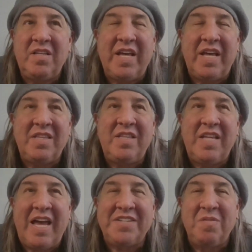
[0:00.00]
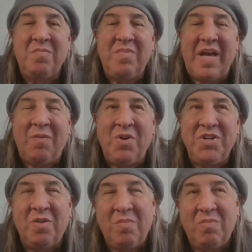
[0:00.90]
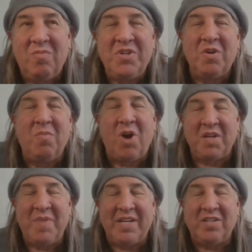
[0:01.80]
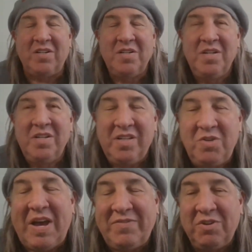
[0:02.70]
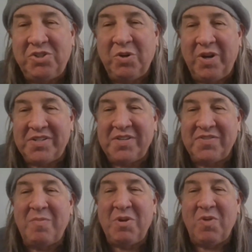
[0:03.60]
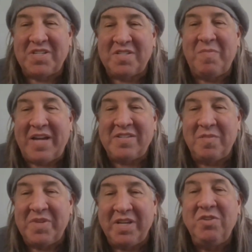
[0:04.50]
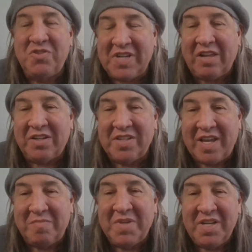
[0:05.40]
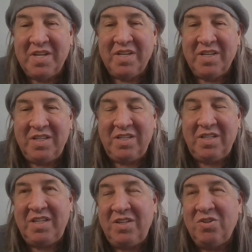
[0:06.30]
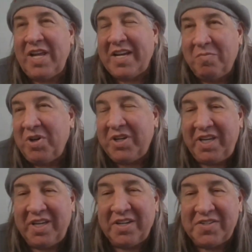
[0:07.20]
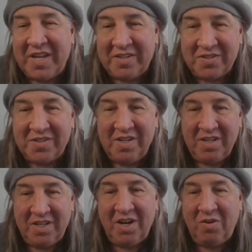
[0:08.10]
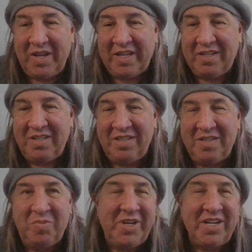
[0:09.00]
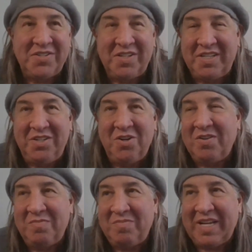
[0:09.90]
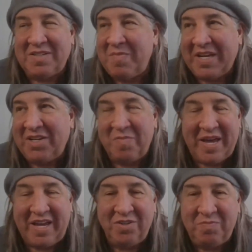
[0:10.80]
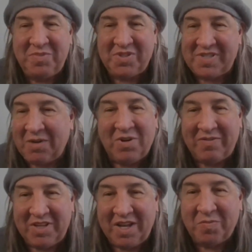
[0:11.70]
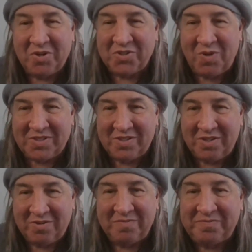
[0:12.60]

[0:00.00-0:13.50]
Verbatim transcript: that as a when you're a, when you're a market maker, you have no choice. If somebody wants to buy something, you sell it to them. Yeah, yeah. You're like a bookie in a sense. You know, like the bookie doesn't. You don't get to make your bet. You just take whatever the other person wants to do.